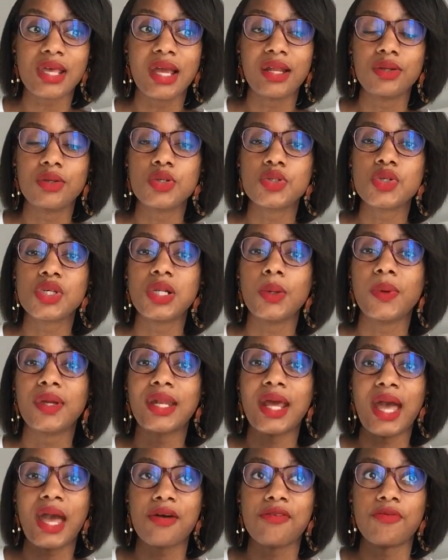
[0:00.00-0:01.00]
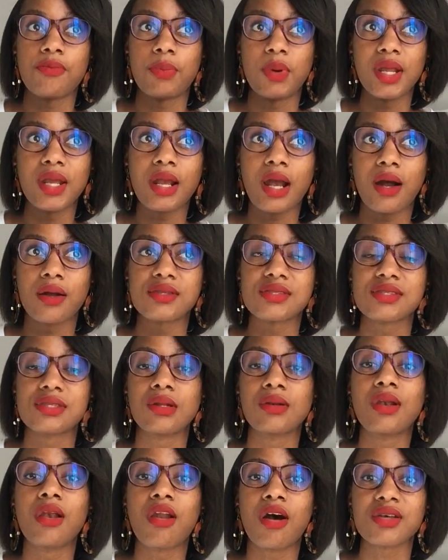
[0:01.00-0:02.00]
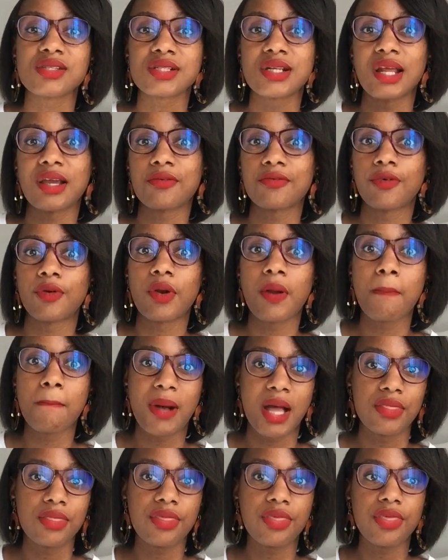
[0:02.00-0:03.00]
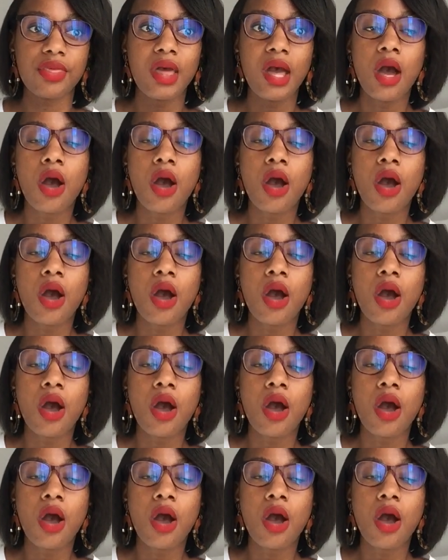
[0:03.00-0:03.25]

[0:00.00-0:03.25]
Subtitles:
And usually when I have breakouts, they last like for a month